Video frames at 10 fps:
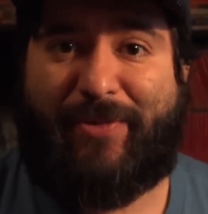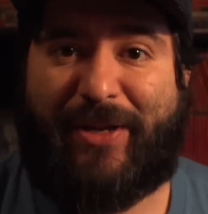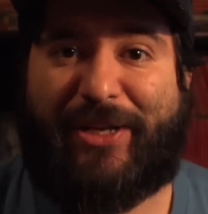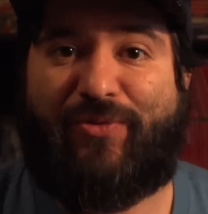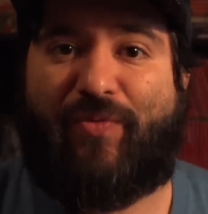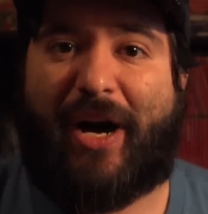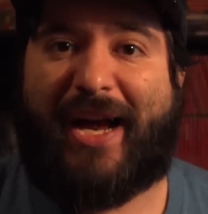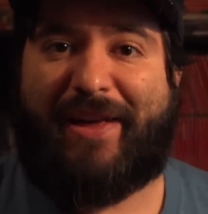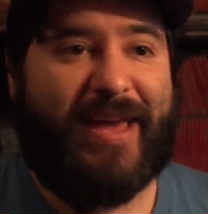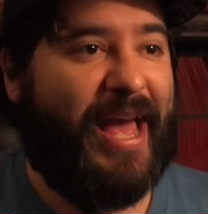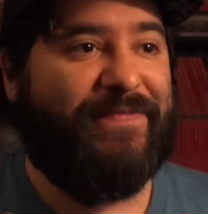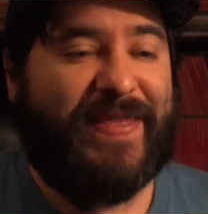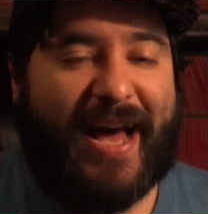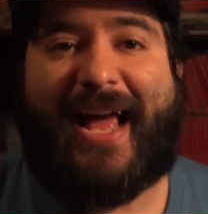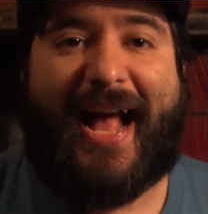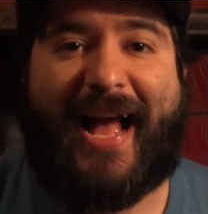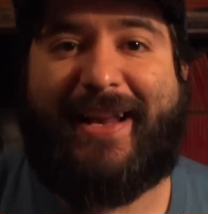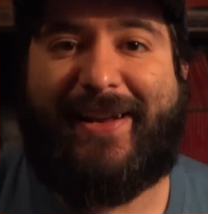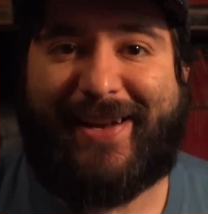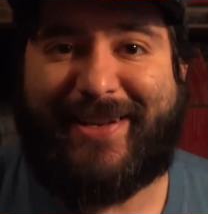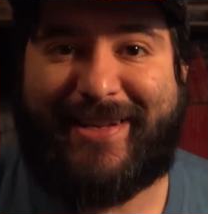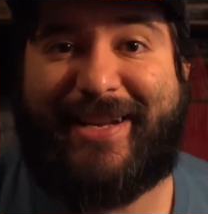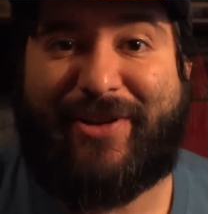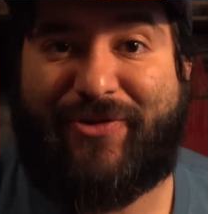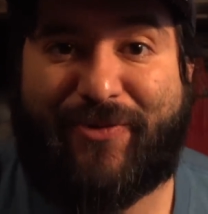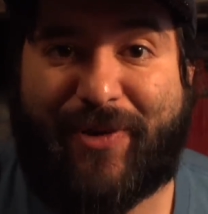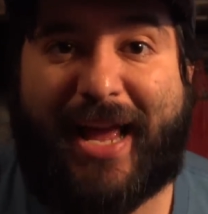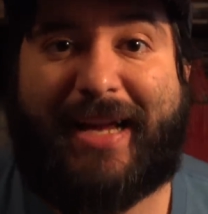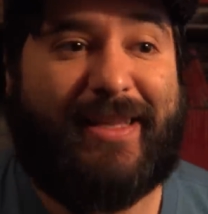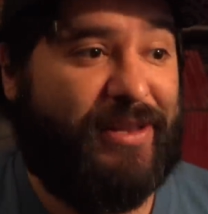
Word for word: which is why they have not had a Nintendo Direct.